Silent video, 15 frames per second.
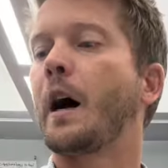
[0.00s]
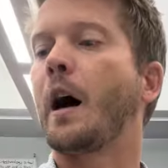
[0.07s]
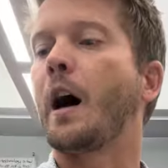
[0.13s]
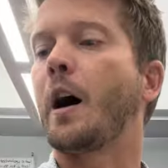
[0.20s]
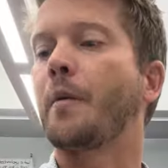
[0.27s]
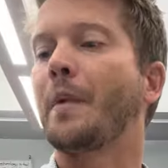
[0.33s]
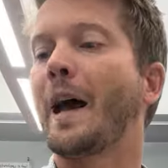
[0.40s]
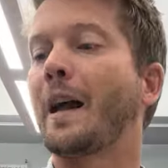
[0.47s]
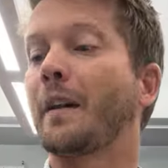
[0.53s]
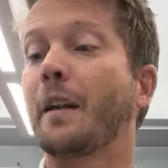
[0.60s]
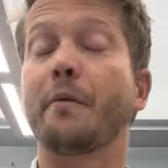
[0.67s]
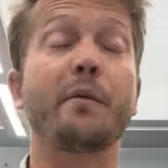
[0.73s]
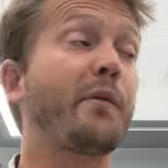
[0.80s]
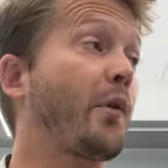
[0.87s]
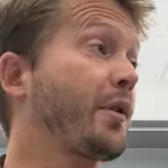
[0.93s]
At
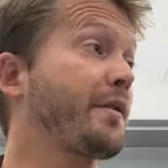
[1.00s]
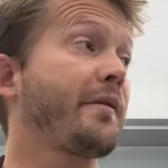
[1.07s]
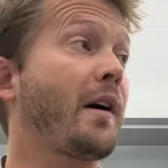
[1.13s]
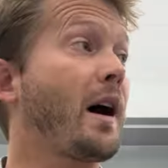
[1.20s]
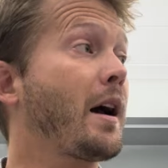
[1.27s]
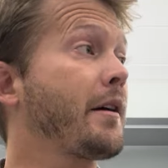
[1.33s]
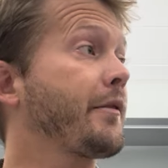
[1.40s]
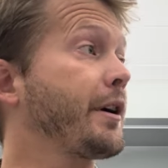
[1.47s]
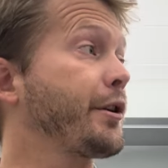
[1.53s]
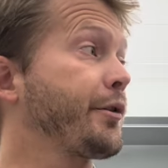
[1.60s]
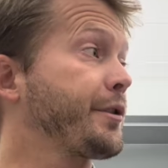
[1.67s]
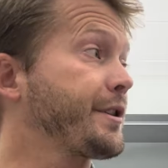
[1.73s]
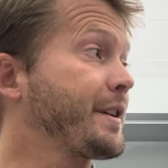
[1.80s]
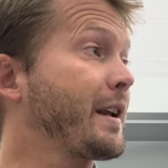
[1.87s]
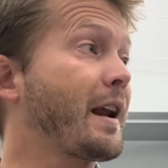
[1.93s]
11:45, I
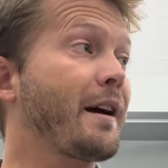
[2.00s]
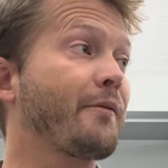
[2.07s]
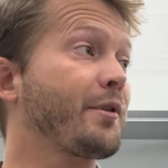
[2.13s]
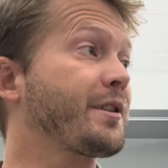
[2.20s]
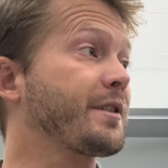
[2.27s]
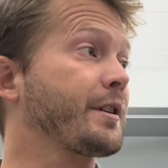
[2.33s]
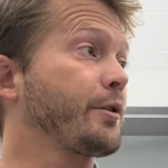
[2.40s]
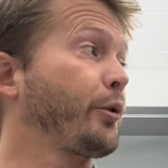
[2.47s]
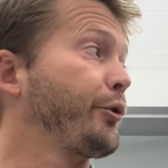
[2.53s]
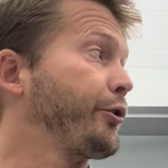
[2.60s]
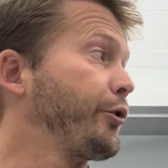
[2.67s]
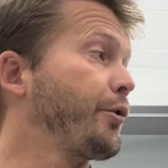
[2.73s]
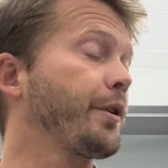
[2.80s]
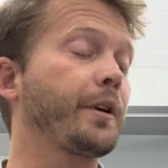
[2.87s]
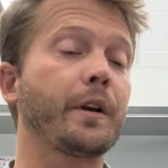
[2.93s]
noticed that every single
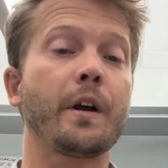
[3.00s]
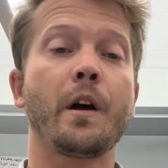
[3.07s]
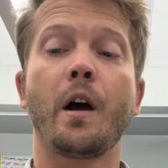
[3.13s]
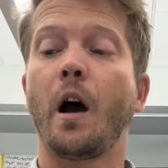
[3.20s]
student